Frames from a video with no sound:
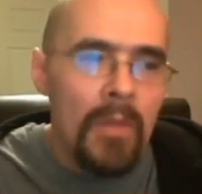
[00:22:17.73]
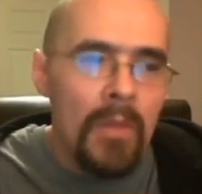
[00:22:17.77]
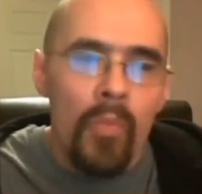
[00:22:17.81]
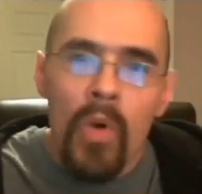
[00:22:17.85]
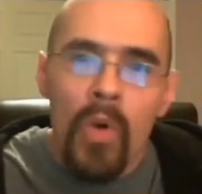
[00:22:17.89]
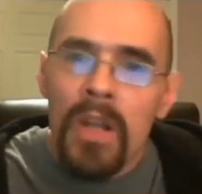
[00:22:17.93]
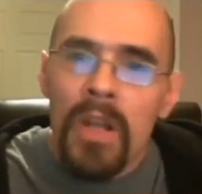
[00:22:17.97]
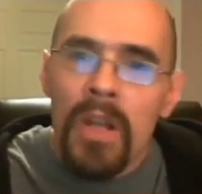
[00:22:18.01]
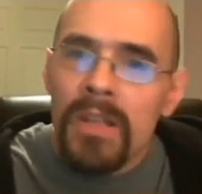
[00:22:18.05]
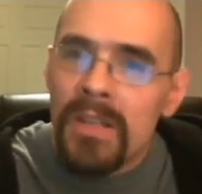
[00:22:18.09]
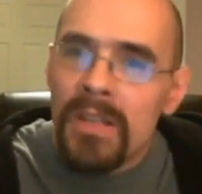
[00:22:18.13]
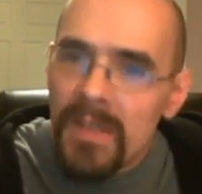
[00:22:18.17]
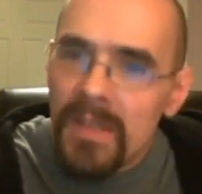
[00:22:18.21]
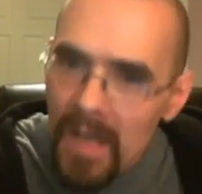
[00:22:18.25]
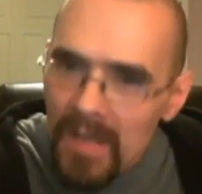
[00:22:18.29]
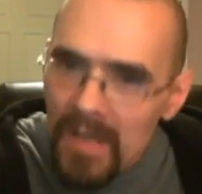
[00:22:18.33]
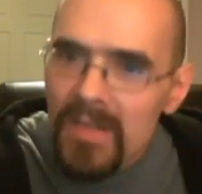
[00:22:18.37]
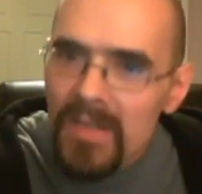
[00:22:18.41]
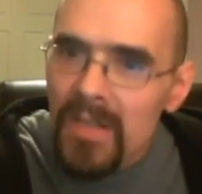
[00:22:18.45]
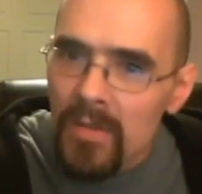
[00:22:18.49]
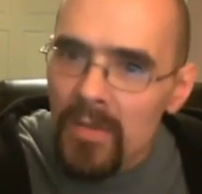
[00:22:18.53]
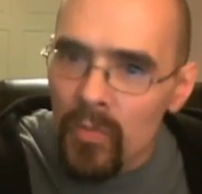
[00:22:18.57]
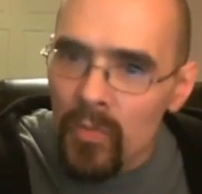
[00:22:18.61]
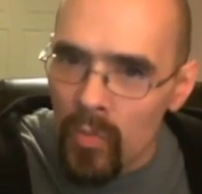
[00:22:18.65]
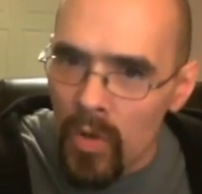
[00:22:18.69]
And what
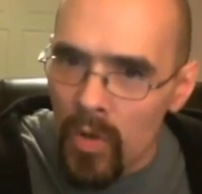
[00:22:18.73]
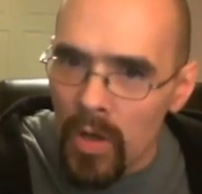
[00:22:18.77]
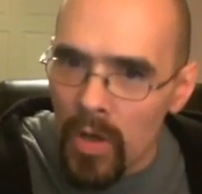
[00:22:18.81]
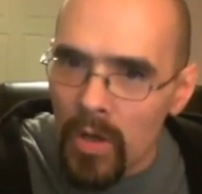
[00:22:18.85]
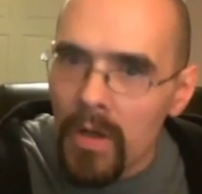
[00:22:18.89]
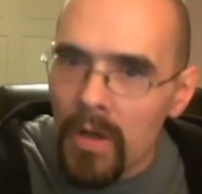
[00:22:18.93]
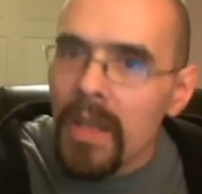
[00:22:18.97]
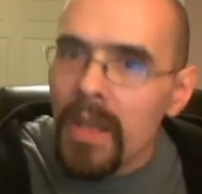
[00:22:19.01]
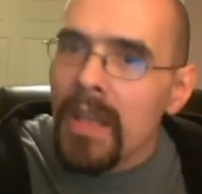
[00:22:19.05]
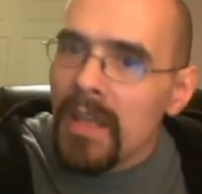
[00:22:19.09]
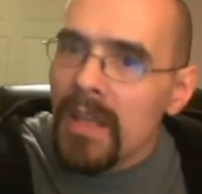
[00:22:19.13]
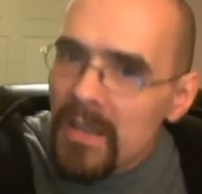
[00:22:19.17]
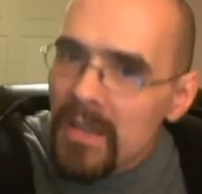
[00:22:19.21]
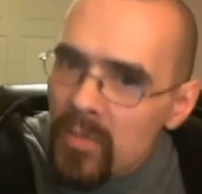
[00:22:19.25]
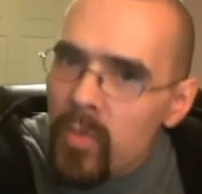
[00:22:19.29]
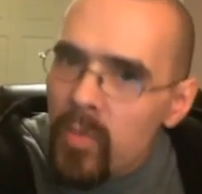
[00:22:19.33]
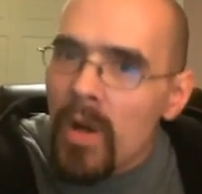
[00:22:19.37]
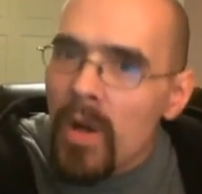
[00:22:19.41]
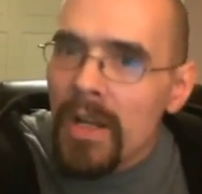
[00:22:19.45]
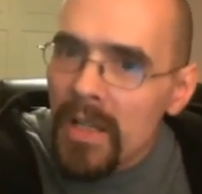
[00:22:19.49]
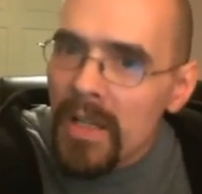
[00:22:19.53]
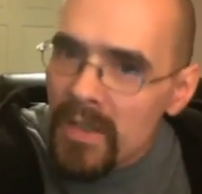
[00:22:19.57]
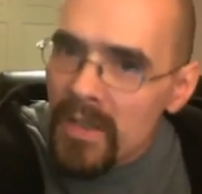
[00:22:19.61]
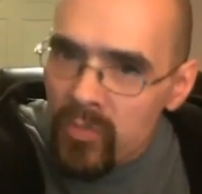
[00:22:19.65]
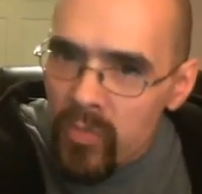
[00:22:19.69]
doesn't work is
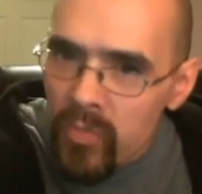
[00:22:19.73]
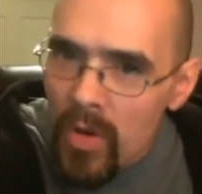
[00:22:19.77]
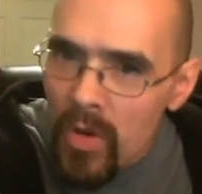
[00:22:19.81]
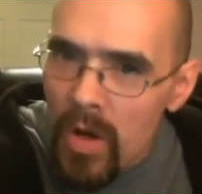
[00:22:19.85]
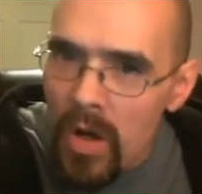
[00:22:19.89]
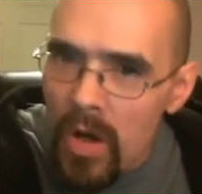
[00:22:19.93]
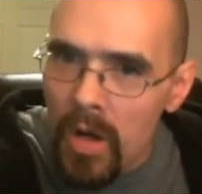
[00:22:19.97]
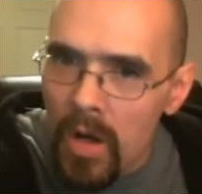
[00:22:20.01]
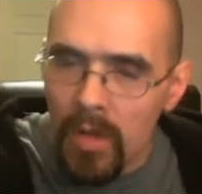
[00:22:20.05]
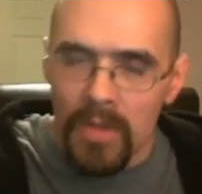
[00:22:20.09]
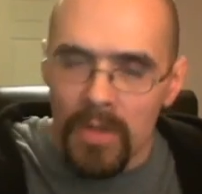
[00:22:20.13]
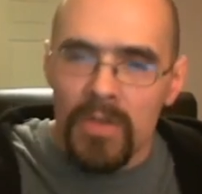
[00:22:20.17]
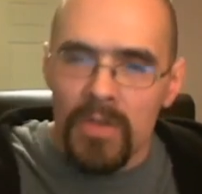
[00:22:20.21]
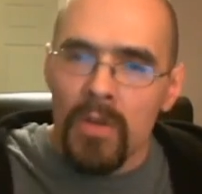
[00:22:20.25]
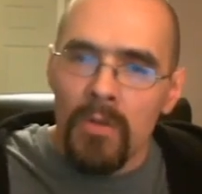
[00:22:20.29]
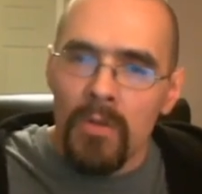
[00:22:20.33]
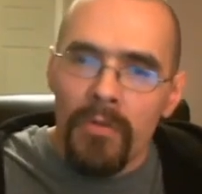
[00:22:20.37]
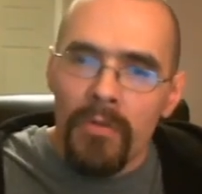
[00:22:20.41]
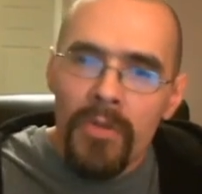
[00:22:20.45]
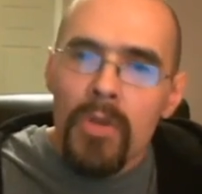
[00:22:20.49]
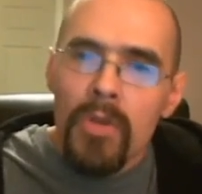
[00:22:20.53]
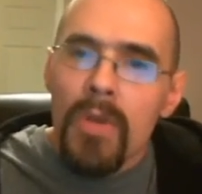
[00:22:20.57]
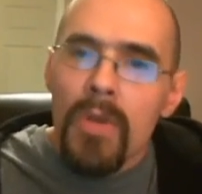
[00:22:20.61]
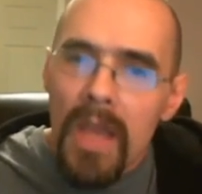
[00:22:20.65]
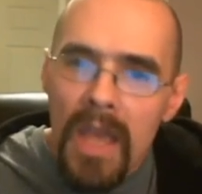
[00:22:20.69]
what is wrong.
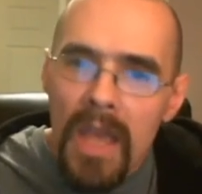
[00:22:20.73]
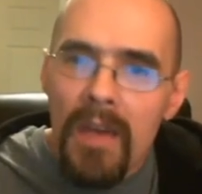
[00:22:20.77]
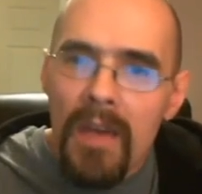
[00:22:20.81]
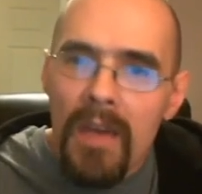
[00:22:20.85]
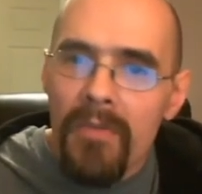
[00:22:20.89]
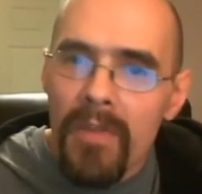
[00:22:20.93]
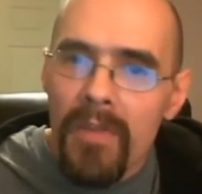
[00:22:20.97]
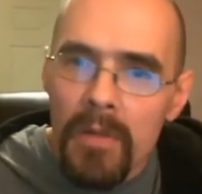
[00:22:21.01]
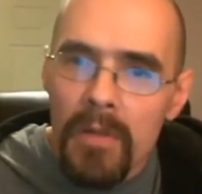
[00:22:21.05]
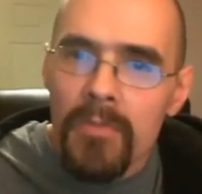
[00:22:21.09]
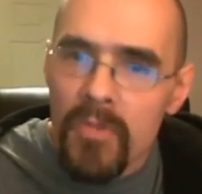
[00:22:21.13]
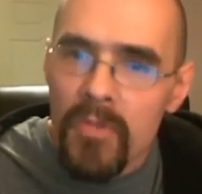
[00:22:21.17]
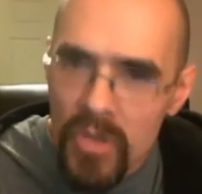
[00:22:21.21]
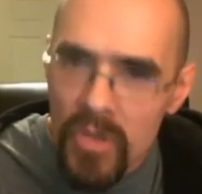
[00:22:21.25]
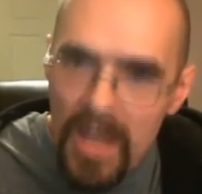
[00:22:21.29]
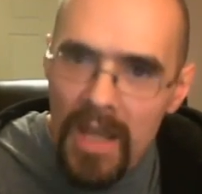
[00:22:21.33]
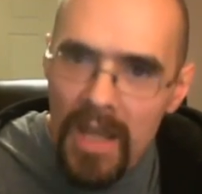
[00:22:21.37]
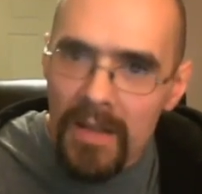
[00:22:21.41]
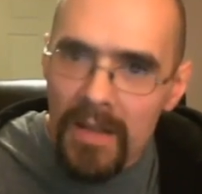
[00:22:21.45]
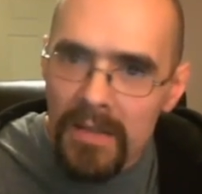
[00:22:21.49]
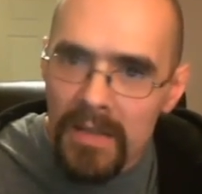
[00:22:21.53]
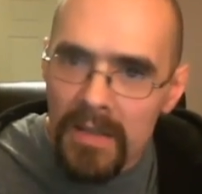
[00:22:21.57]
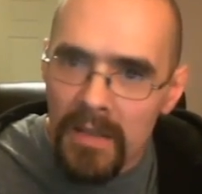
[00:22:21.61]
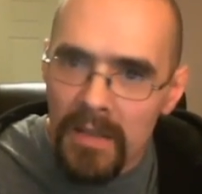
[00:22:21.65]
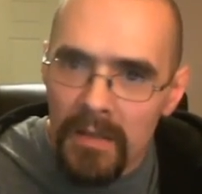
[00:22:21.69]
So if you have an
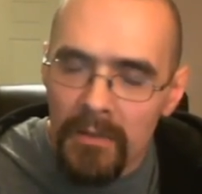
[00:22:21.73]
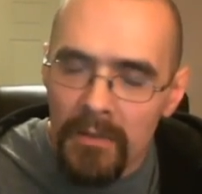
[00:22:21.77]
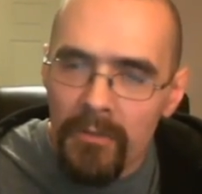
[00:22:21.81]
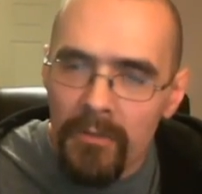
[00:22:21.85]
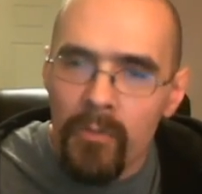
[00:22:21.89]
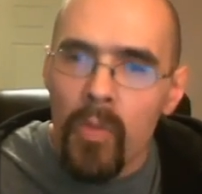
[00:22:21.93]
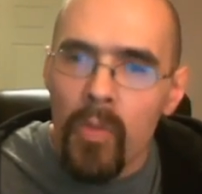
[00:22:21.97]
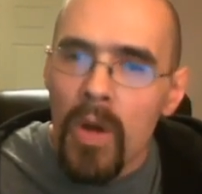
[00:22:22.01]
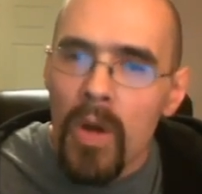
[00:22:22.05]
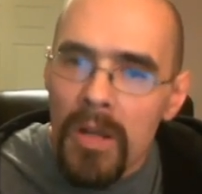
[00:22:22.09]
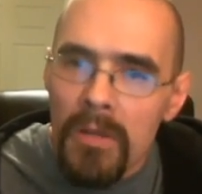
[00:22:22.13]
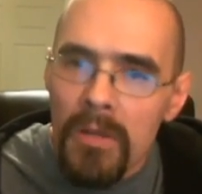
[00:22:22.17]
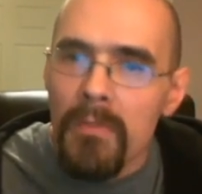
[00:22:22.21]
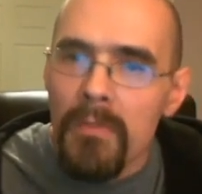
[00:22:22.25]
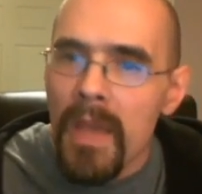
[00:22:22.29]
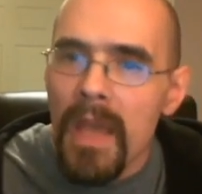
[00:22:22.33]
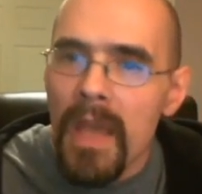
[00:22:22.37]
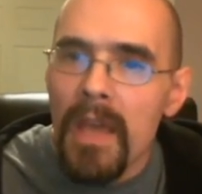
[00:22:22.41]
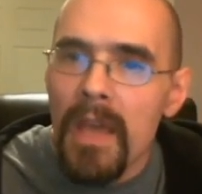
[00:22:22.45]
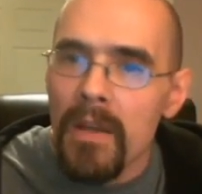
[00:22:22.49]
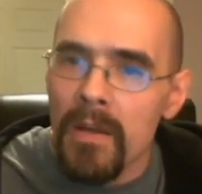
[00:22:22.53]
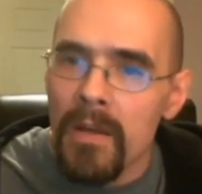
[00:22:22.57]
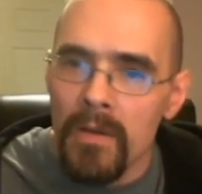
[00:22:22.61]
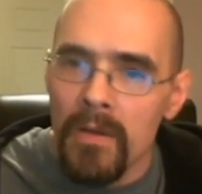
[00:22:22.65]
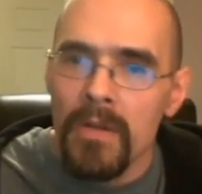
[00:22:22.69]
objective, what
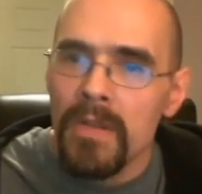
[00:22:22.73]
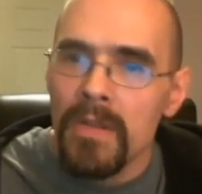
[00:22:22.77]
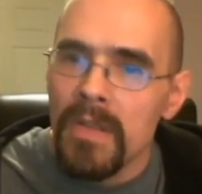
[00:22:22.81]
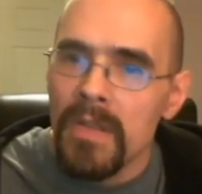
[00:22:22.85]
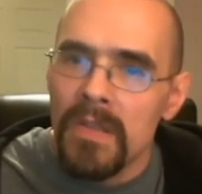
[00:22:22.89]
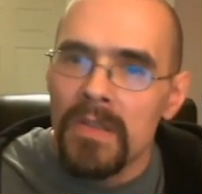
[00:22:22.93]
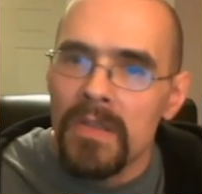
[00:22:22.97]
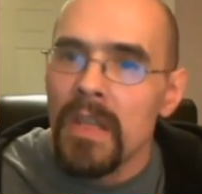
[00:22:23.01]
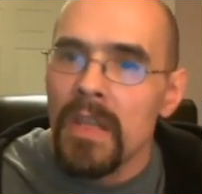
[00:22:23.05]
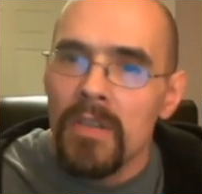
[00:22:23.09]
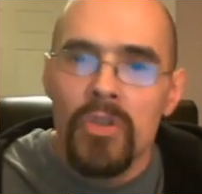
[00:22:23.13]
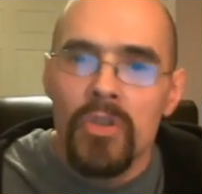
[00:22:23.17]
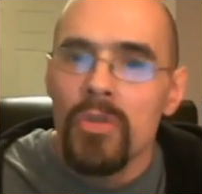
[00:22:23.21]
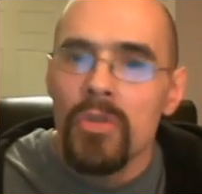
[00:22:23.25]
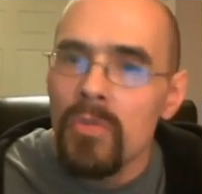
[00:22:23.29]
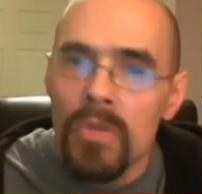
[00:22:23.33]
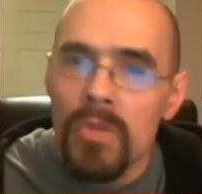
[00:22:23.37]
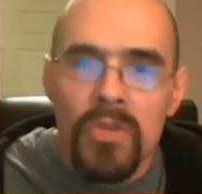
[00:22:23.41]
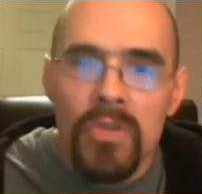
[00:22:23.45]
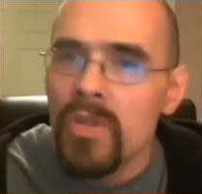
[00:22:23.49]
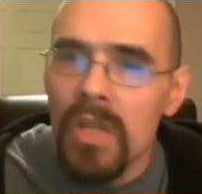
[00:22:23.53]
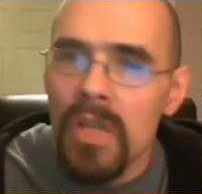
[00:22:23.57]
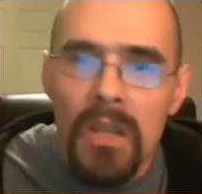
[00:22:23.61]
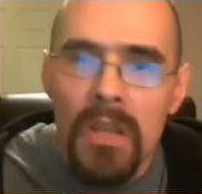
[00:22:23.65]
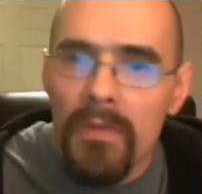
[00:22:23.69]
matters is that
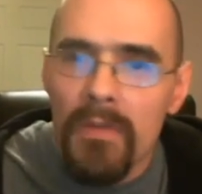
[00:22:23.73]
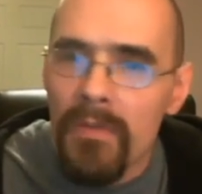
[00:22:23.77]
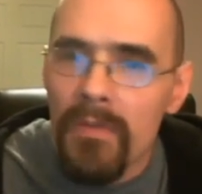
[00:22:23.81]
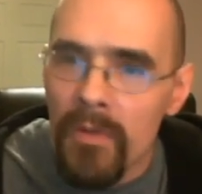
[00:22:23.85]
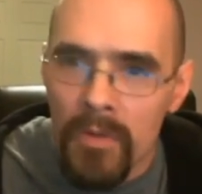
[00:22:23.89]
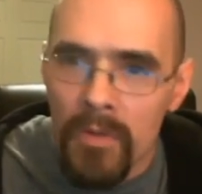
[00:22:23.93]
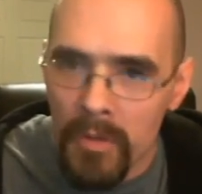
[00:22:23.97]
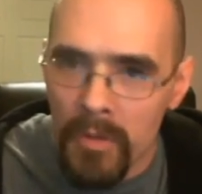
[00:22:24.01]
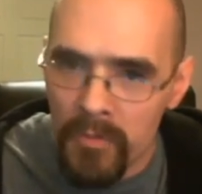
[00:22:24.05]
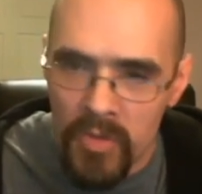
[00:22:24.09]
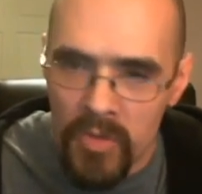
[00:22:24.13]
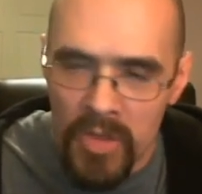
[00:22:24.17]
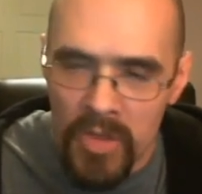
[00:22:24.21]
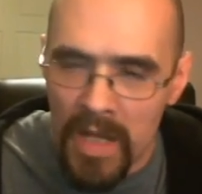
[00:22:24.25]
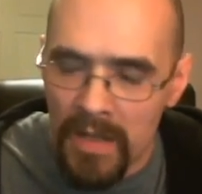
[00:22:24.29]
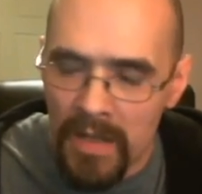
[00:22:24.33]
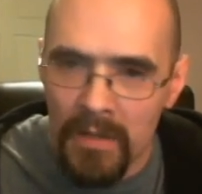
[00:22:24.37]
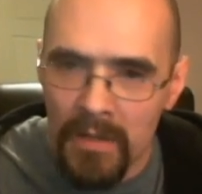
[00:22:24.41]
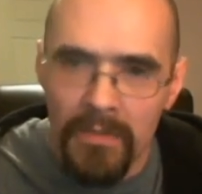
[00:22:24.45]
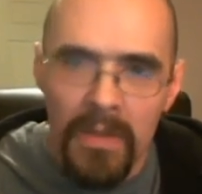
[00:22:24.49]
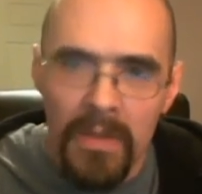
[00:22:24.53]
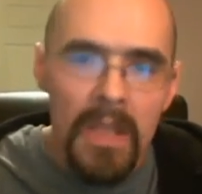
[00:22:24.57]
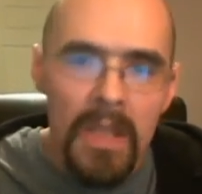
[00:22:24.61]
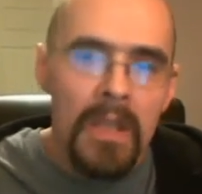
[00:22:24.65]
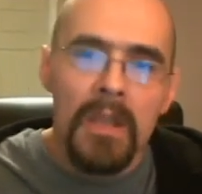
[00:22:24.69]
you achieve your
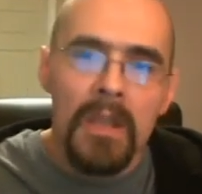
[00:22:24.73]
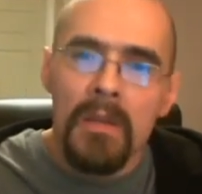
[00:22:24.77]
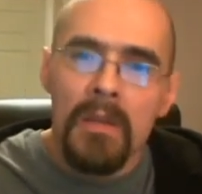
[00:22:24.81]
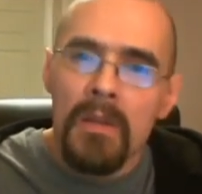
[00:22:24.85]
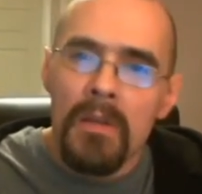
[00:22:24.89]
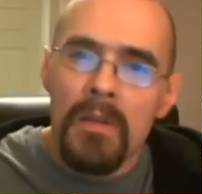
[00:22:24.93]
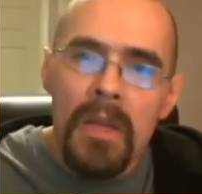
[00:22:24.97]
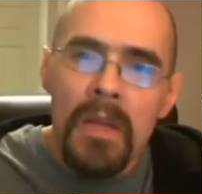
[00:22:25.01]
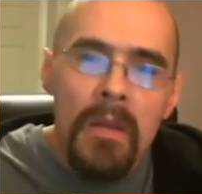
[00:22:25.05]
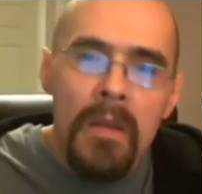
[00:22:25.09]
objective.